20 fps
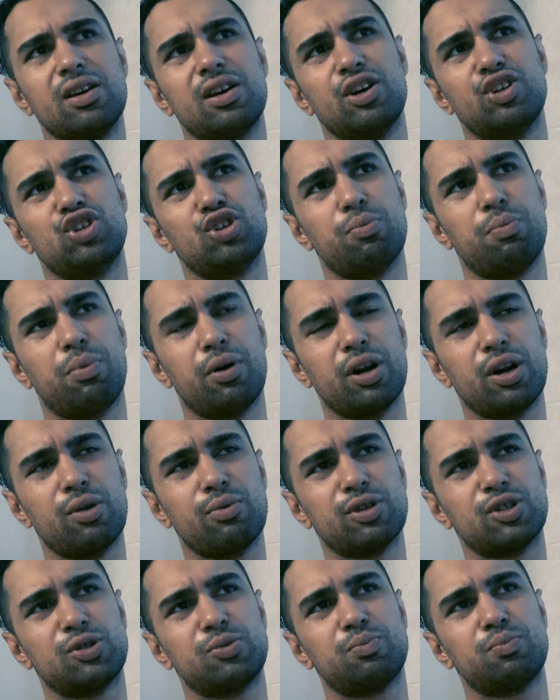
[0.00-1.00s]
Is your body
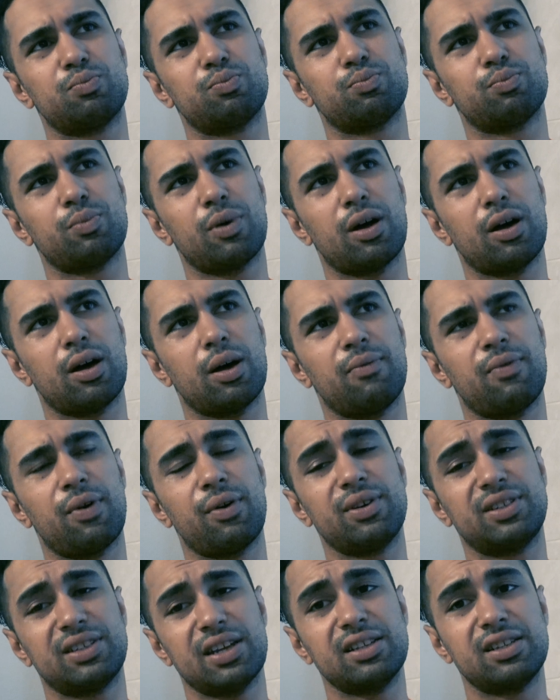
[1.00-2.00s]

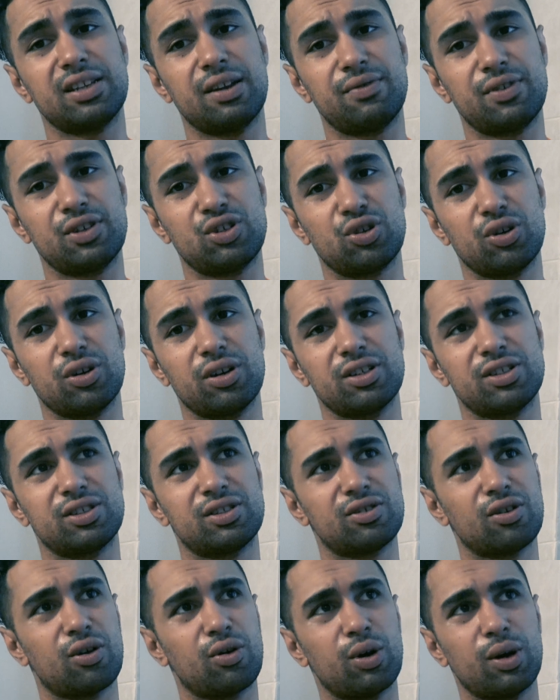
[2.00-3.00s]
very sensitive to sugars?
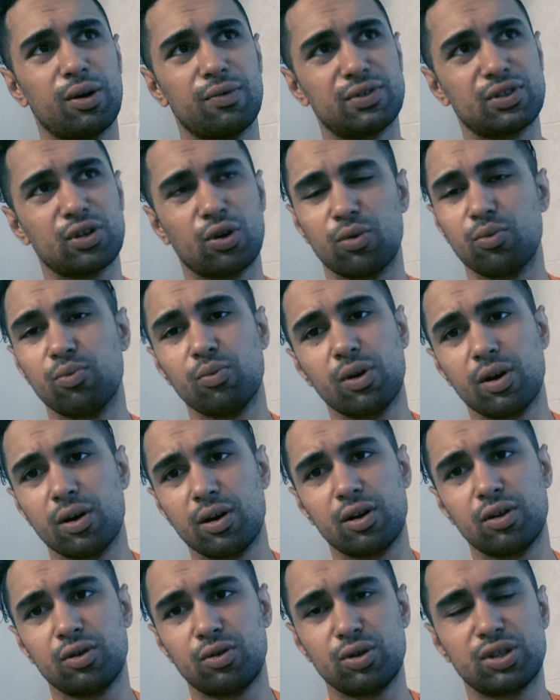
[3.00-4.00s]
So if so,
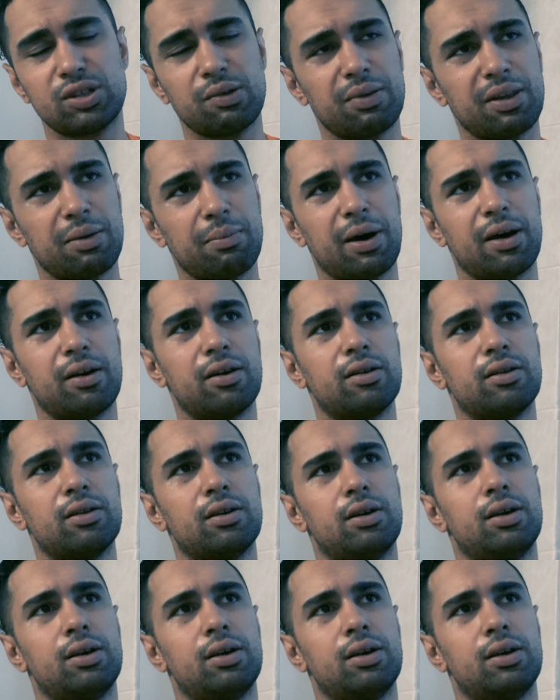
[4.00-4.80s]
do something about it.